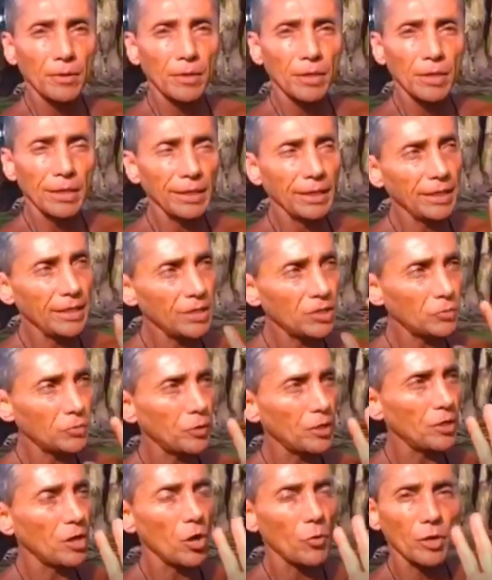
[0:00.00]
At least
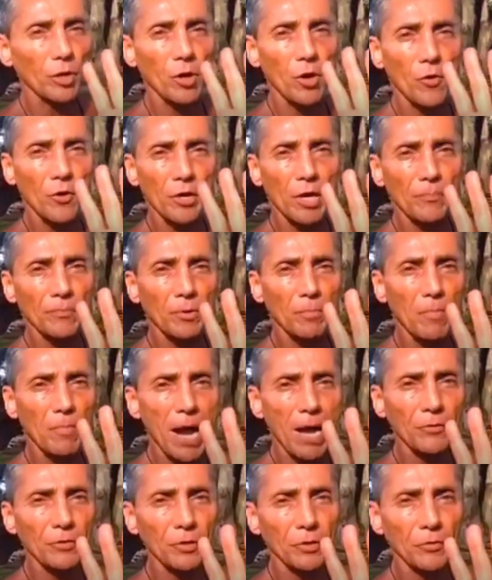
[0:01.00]
we know we're going up the
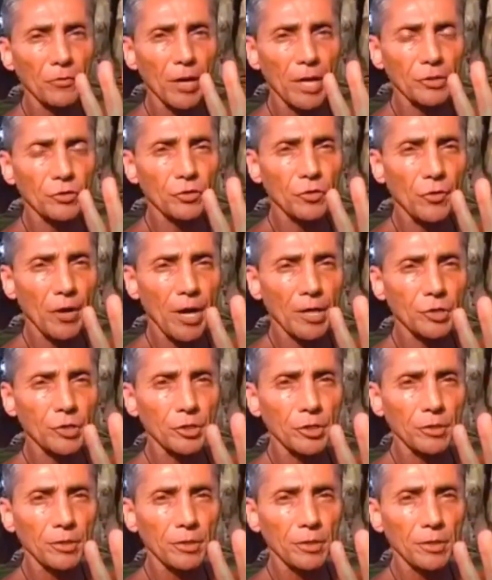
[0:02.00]
mountain in the right
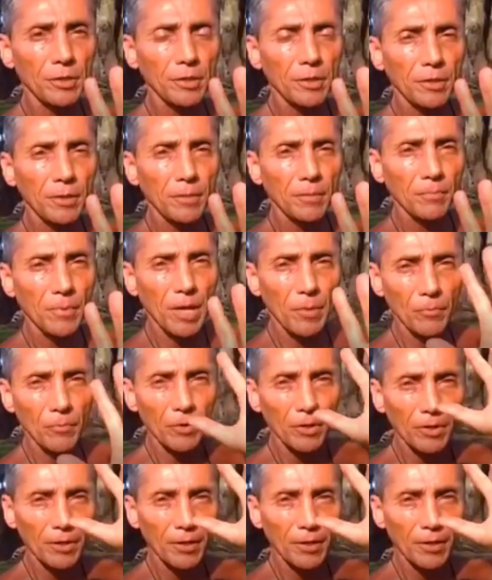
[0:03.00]
direction. Remember,